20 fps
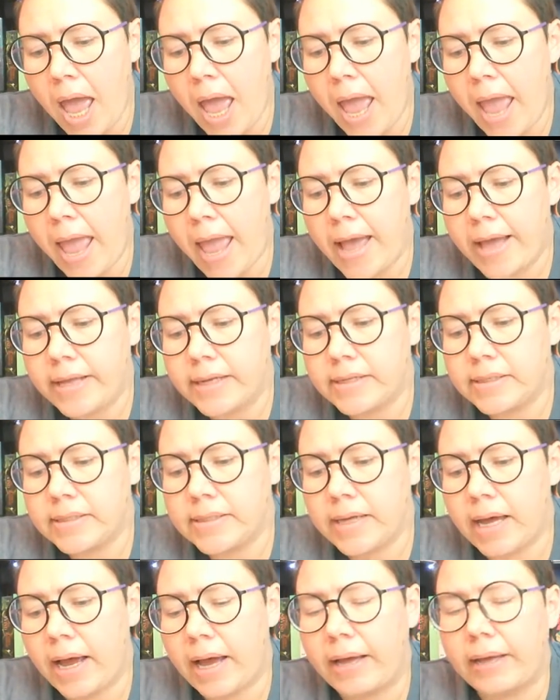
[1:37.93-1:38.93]

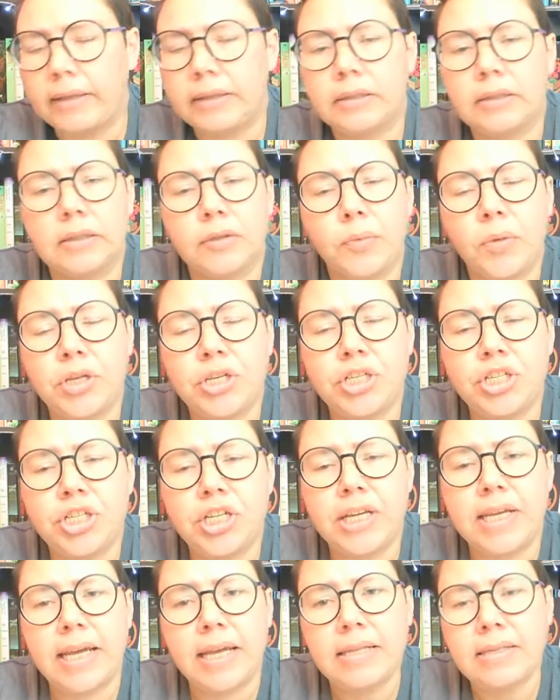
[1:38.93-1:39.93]
And uh, when
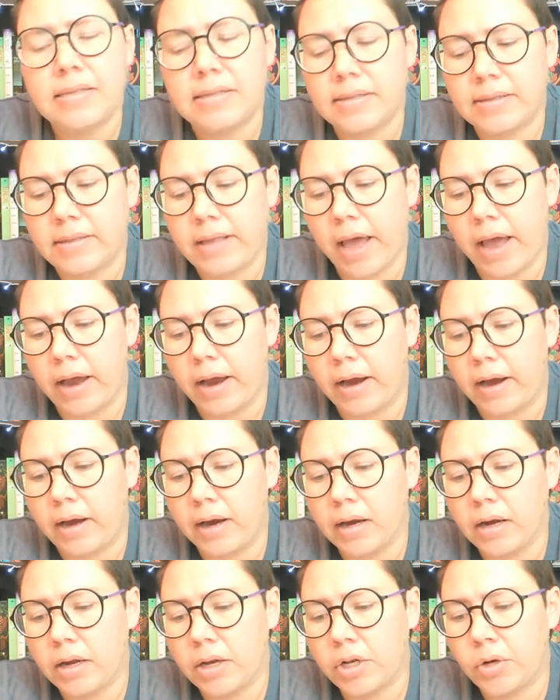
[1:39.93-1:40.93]
she gets
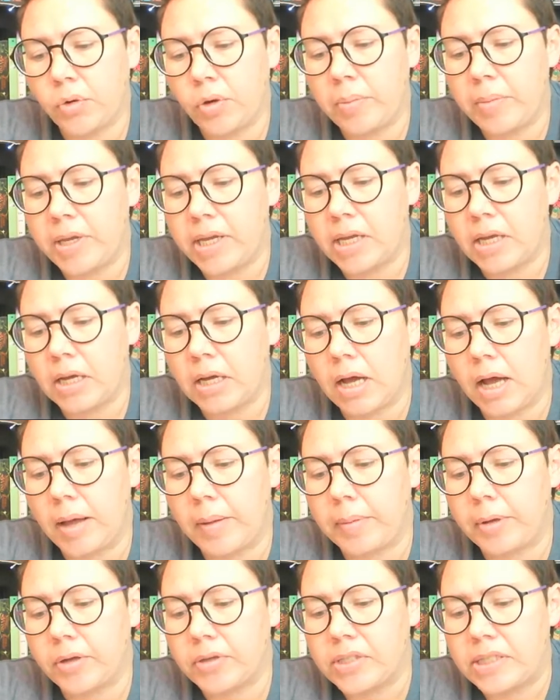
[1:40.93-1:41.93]
there, Noemi
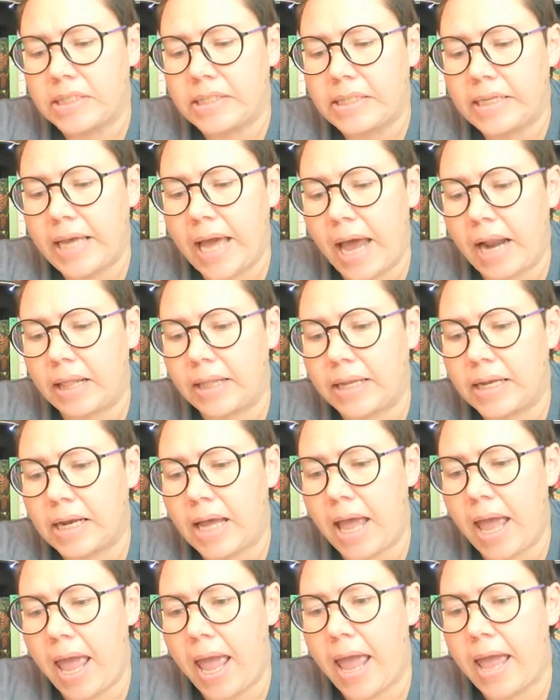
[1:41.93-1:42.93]
um, goes to see
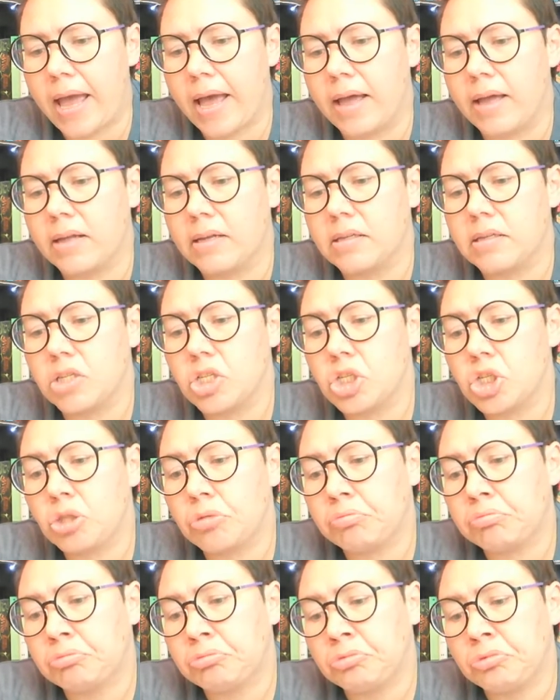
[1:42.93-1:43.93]
Catalina and
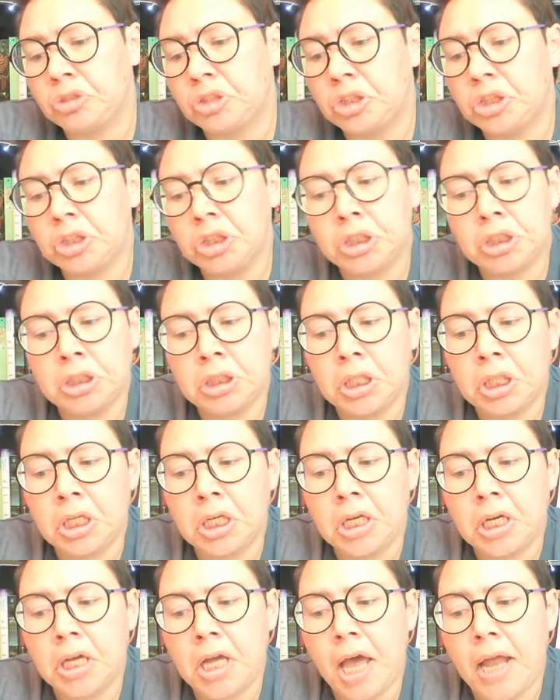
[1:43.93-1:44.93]

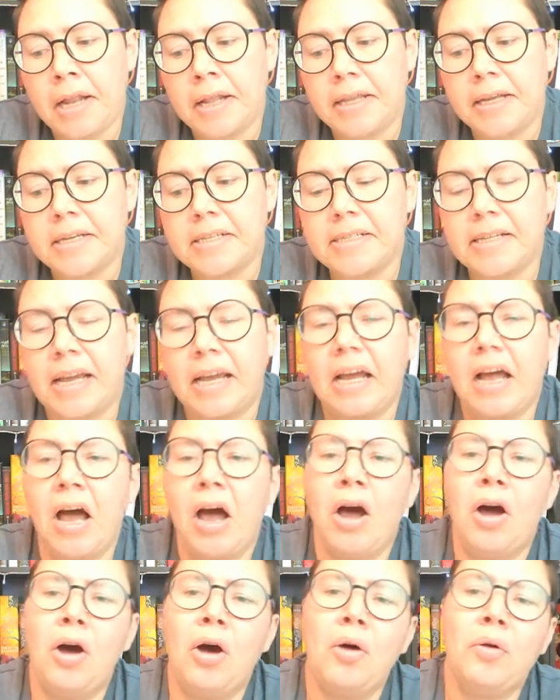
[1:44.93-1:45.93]
Catalina's like,
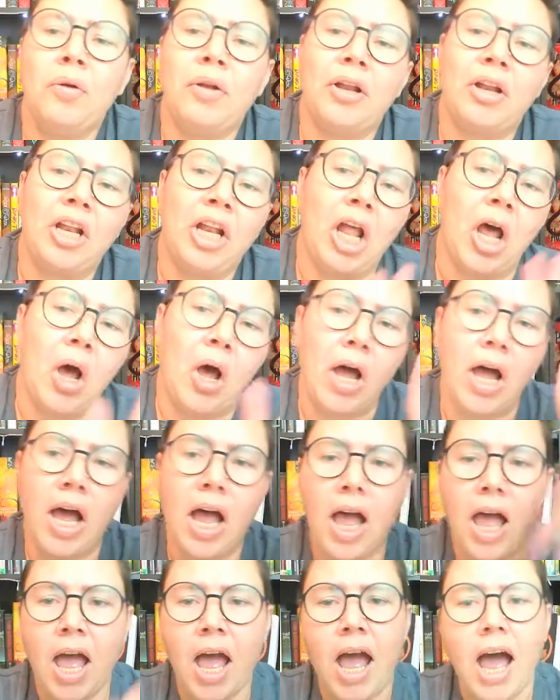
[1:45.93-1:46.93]
oh, no, no, no.
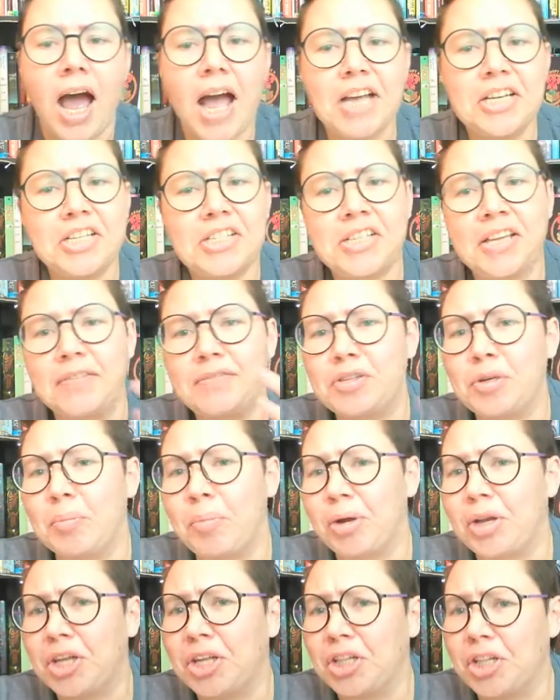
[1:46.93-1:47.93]
I just have
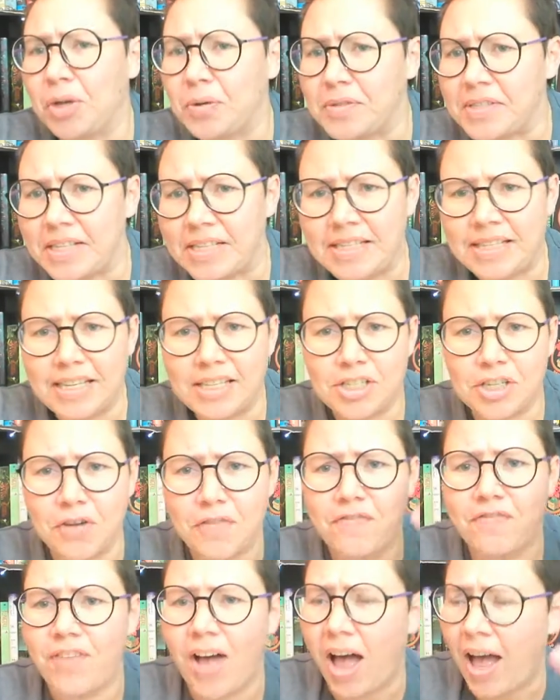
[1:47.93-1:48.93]
tuberculosis. Things are
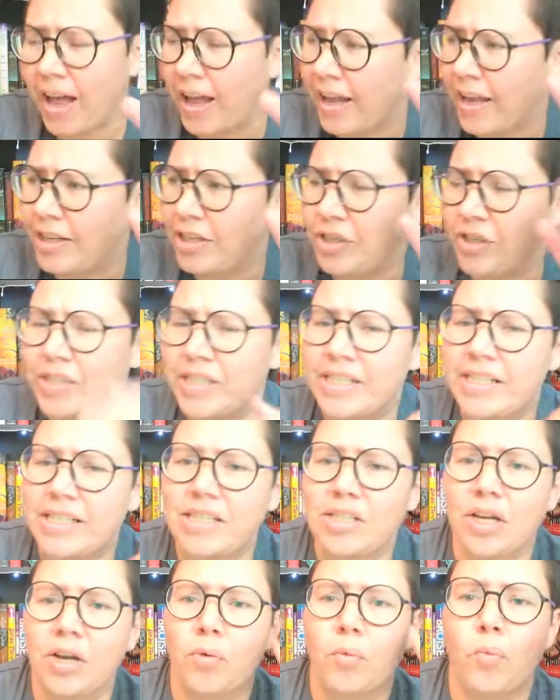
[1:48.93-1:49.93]
fine. You didn't need
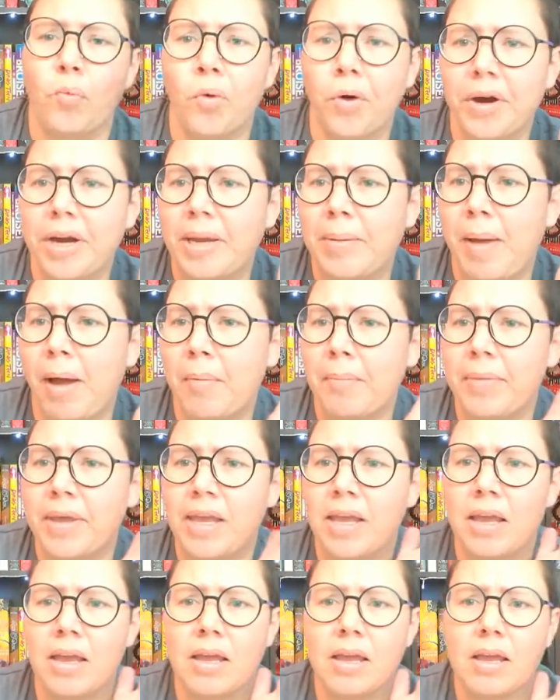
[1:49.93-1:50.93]
to worry about
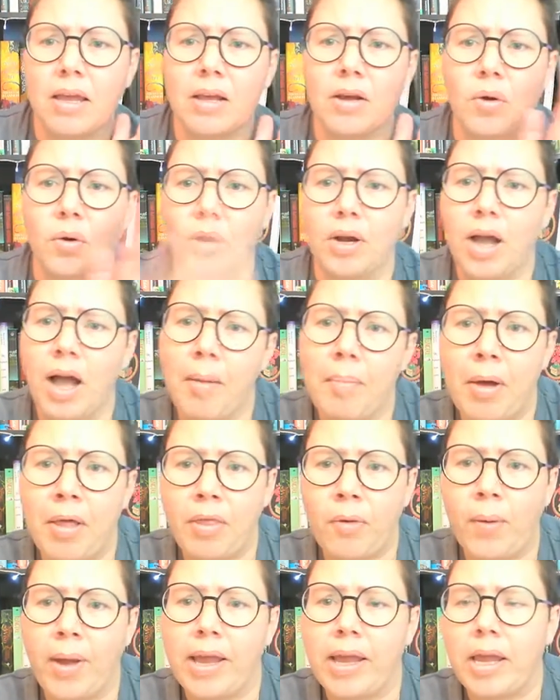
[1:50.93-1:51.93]
me or come all
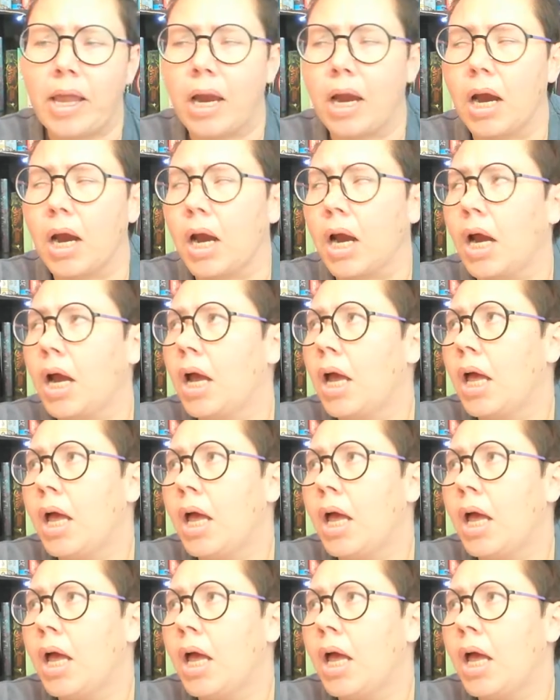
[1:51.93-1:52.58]
the way here